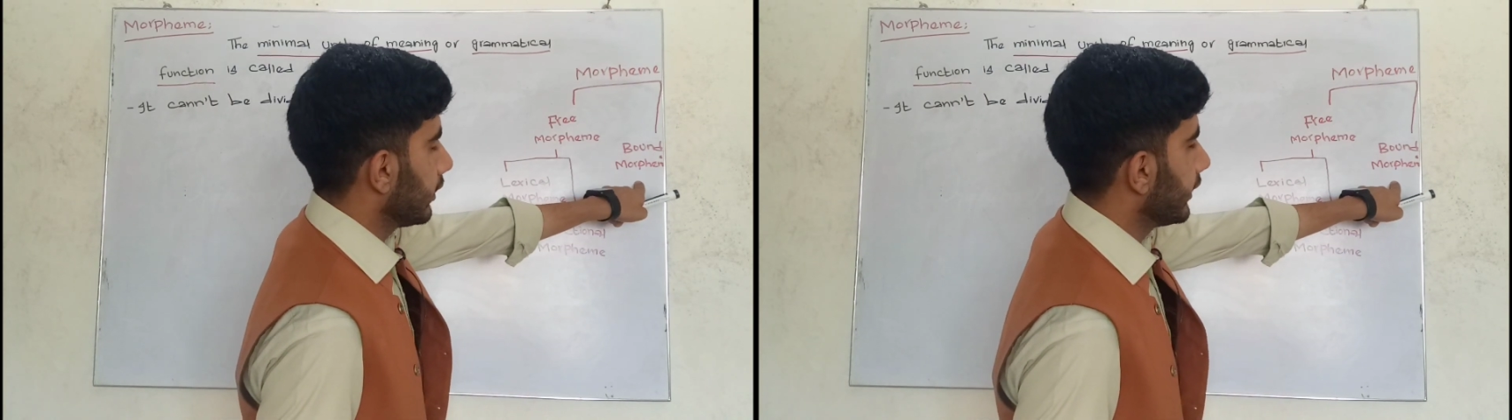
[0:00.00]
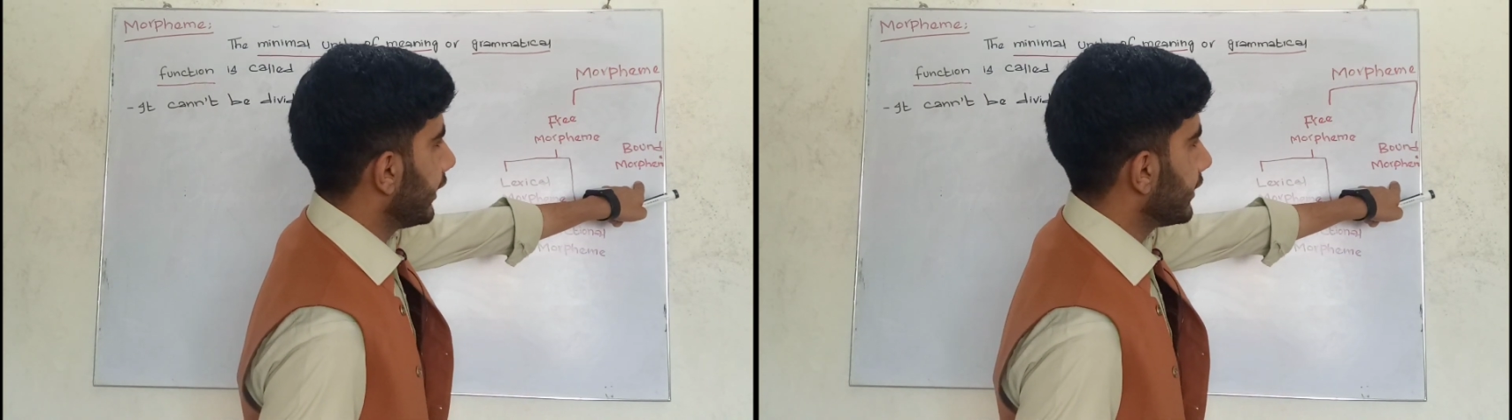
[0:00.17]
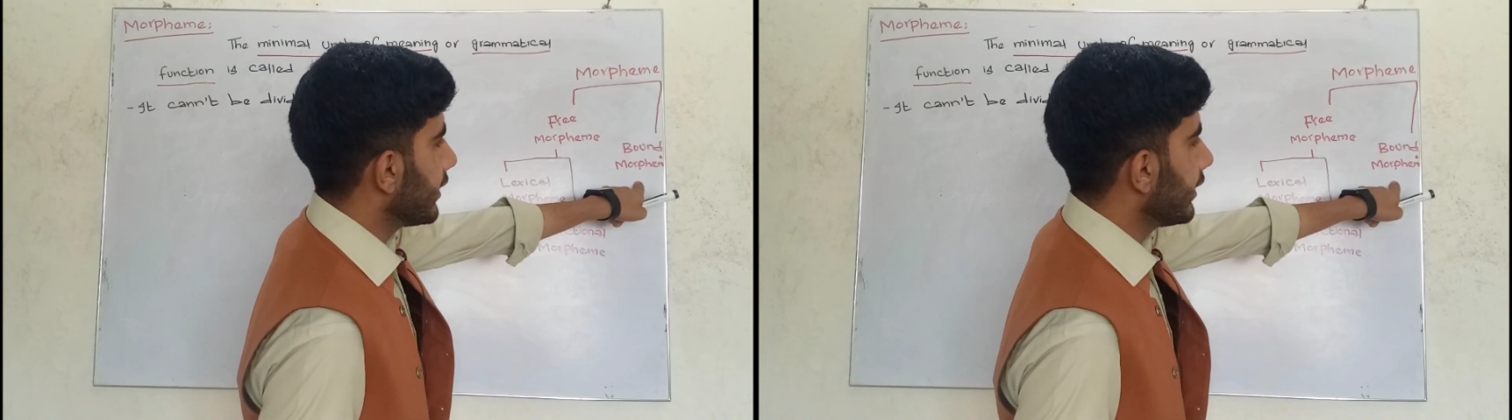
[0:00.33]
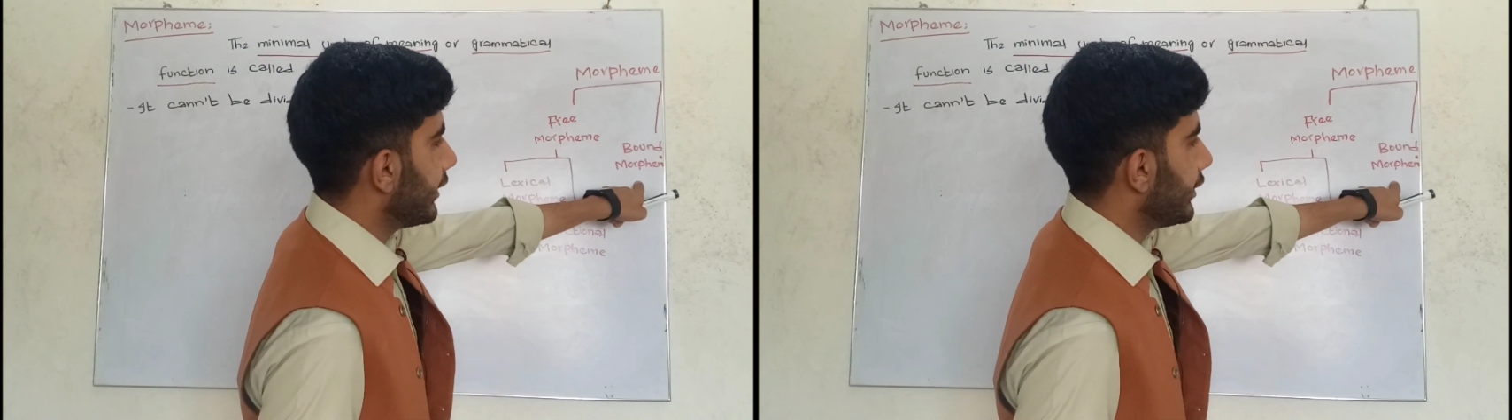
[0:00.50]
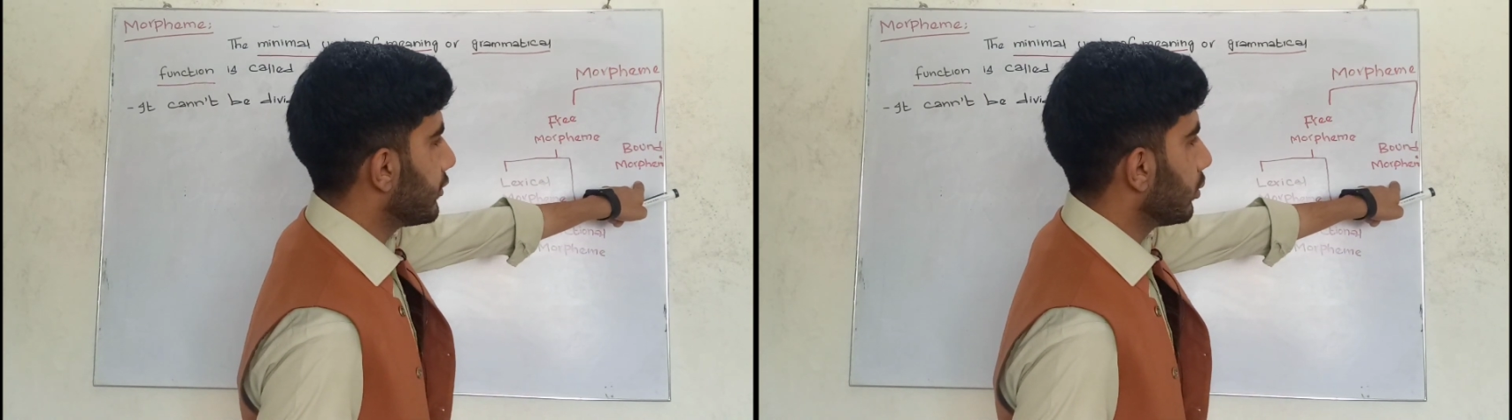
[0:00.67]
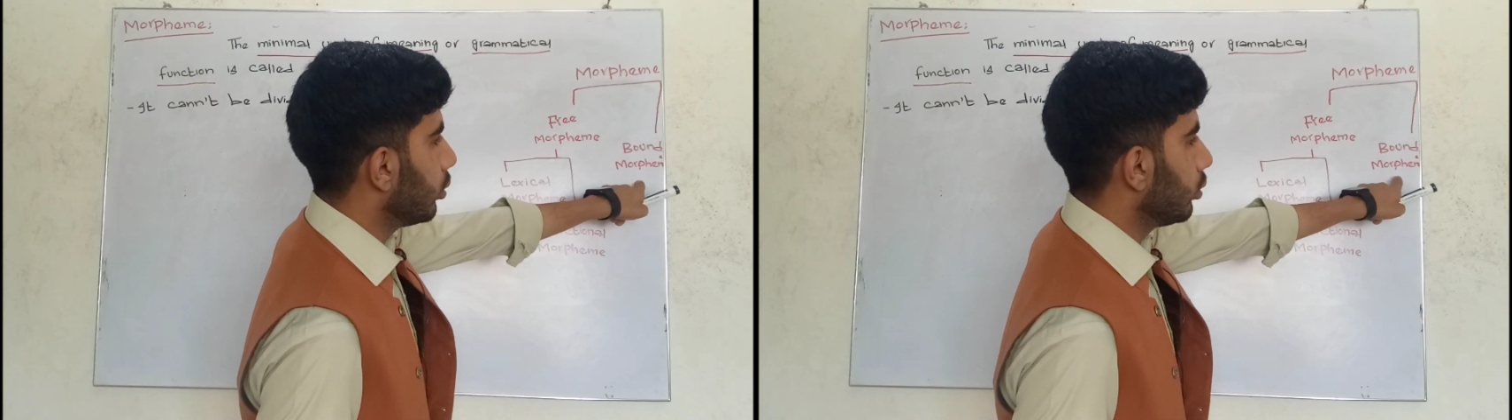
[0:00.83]

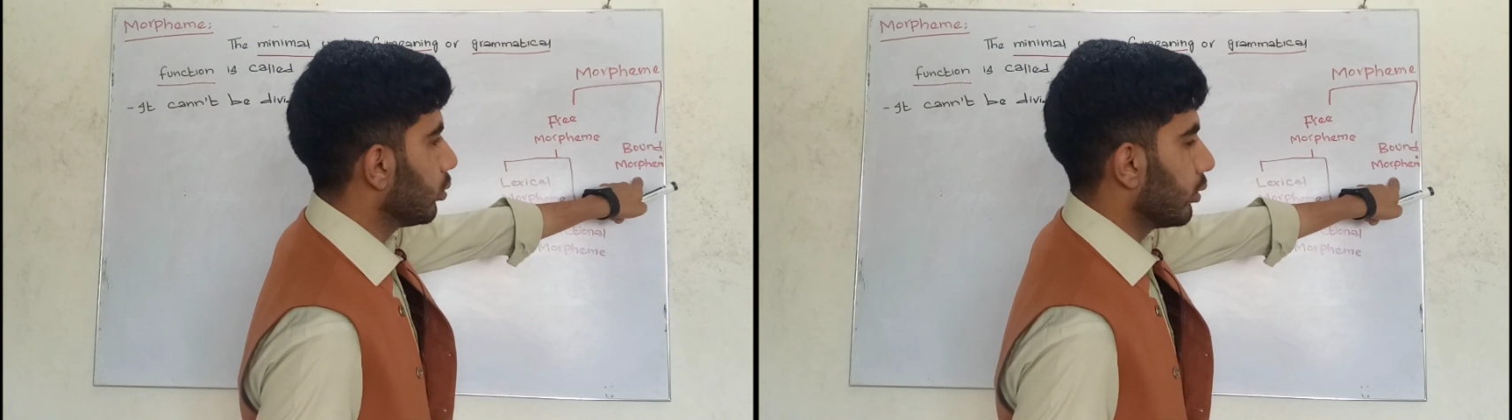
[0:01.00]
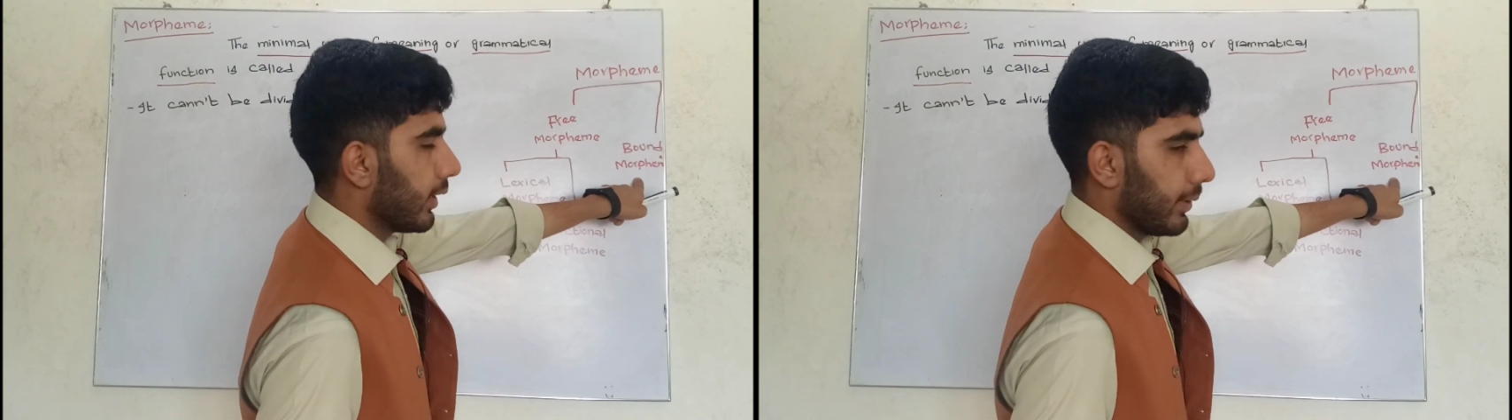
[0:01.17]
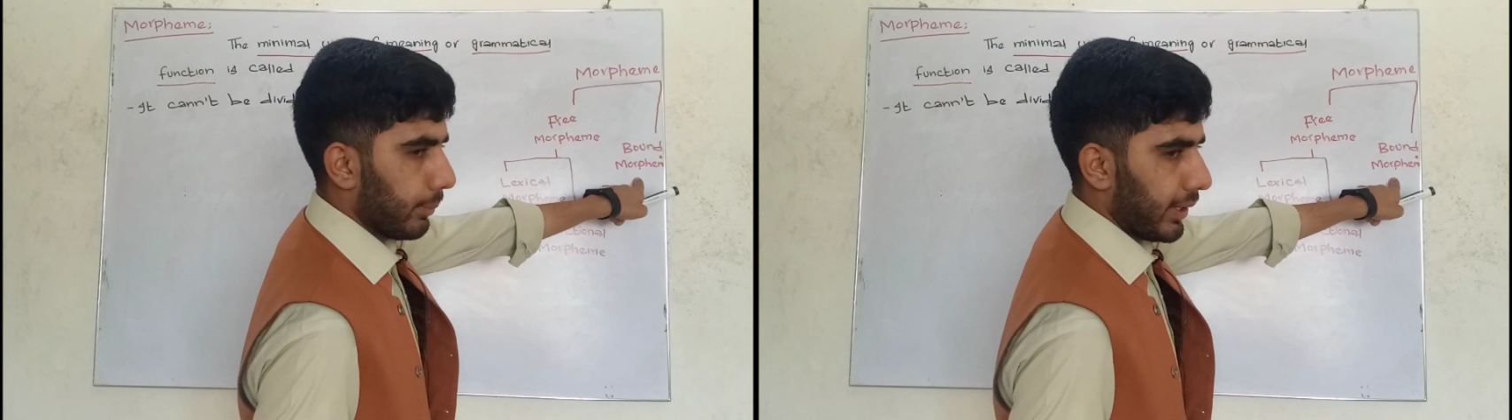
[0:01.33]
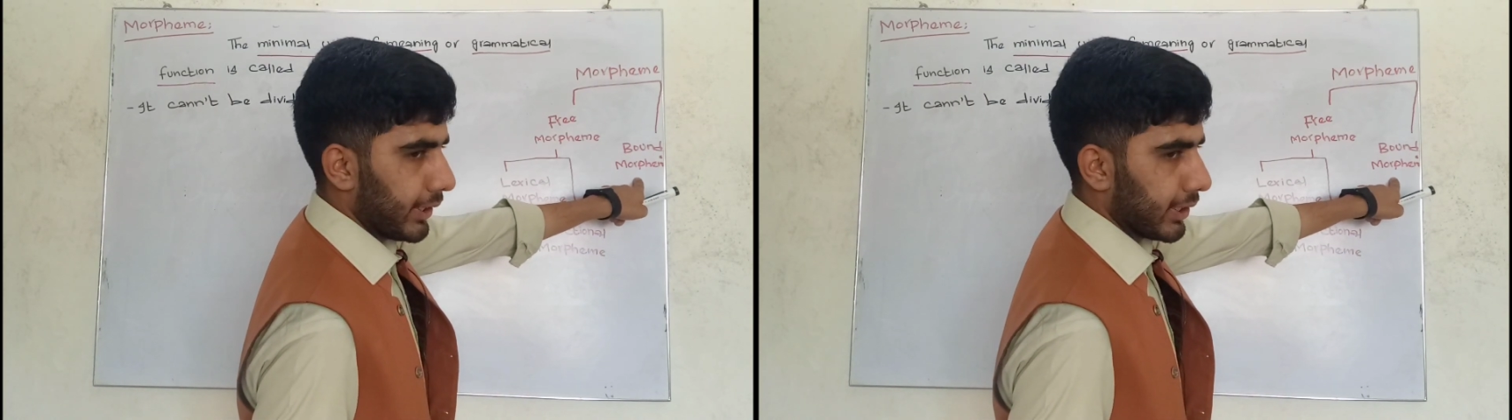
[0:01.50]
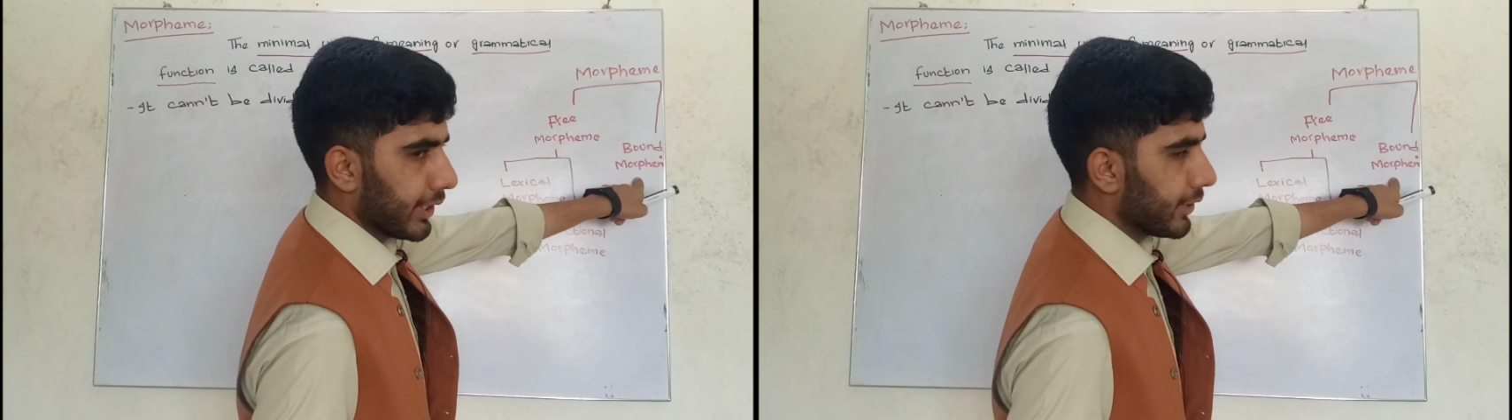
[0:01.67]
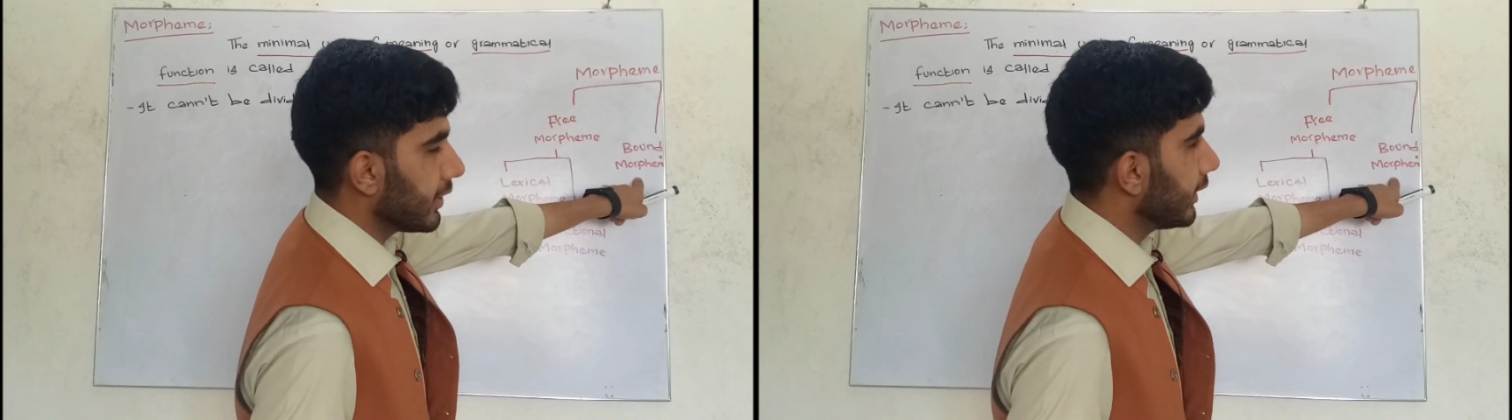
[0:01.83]
category two to the
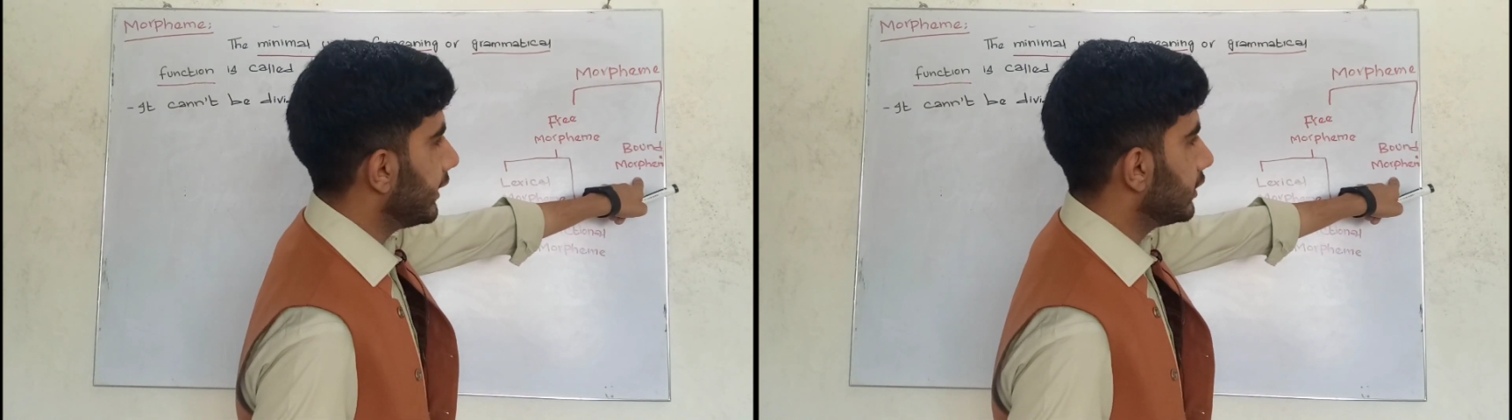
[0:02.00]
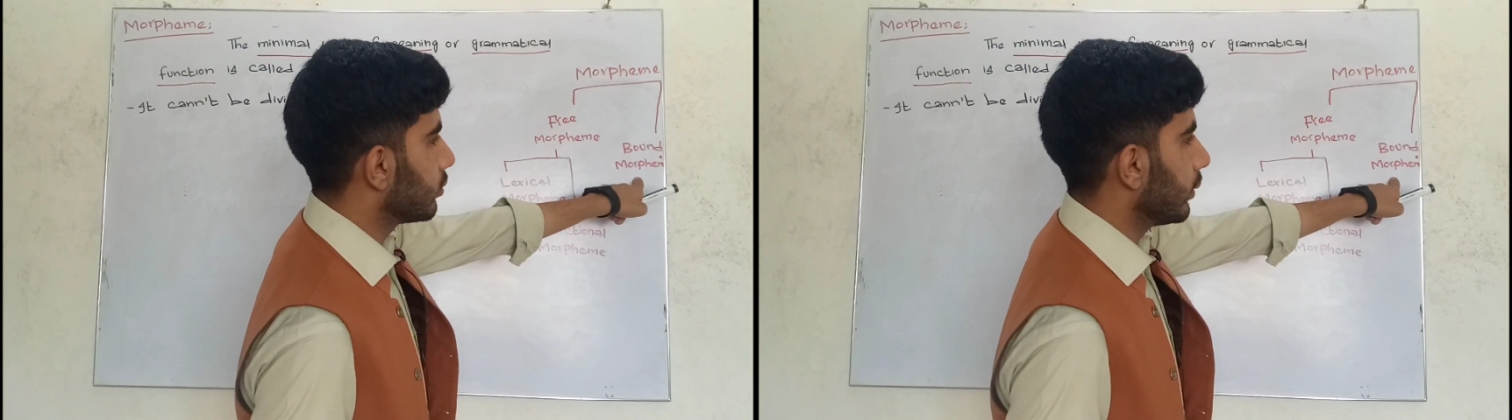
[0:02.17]
main categories.